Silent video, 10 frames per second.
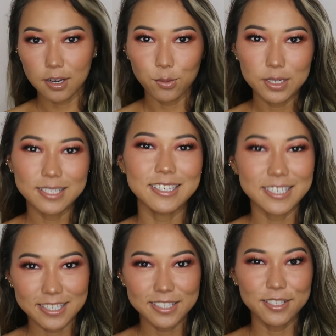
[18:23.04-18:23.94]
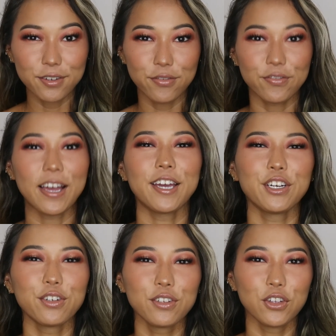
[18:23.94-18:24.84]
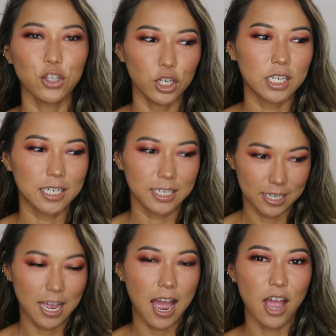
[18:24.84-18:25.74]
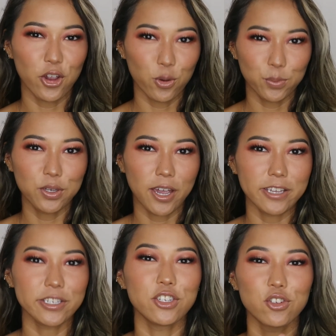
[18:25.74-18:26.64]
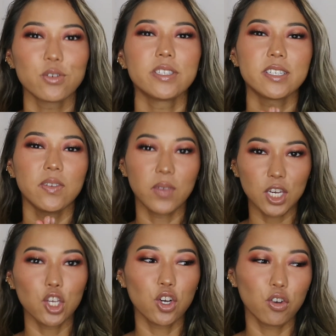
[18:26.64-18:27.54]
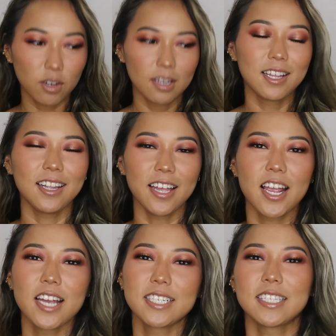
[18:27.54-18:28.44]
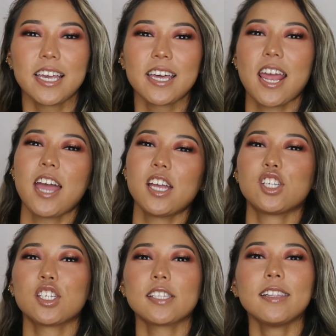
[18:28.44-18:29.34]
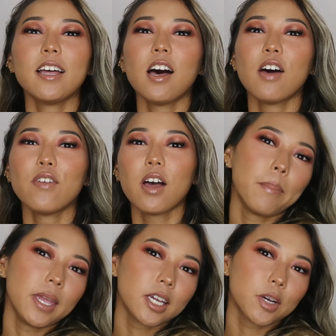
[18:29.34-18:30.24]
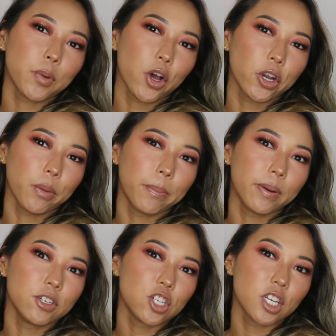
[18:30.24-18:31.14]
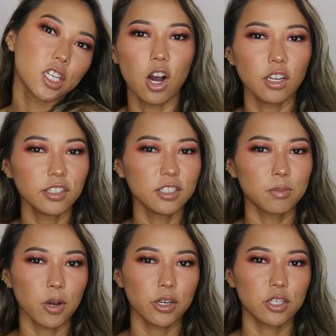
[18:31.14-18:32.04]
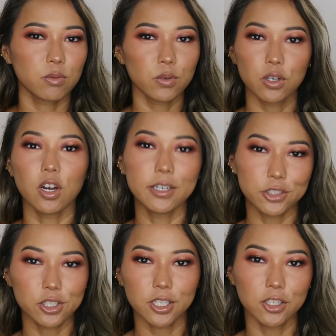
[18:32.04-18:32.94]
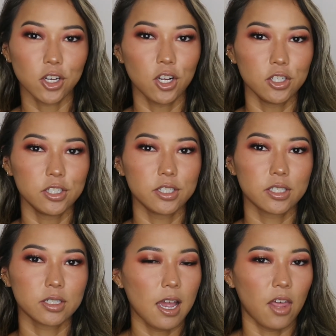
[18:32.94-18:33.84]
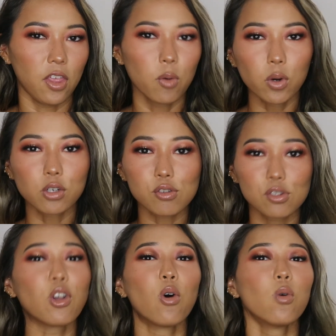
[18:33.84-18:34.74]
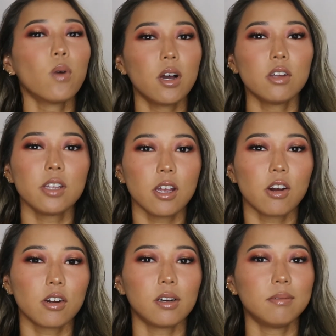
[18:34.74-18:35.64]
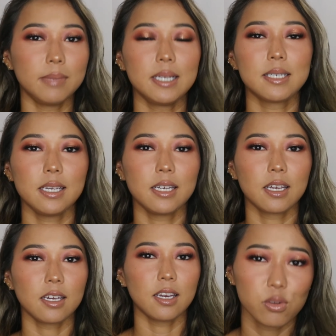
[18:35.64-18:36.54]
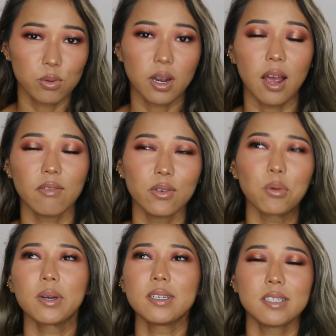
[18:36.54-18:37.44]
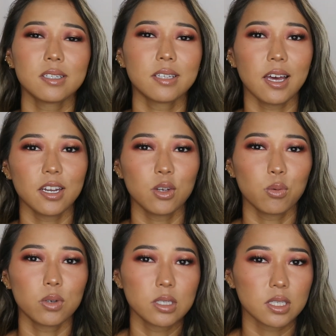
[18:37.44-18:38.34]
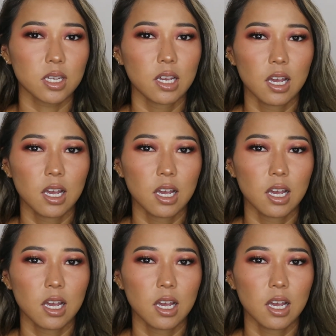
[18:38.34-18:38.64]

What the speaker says: Anyways, this is the final look. I hope you guys enjoyed this video. Like I said, I just love makeup on a budget. All of these products were under $10 and they worked so well. They are amazing. You would have no idea that it was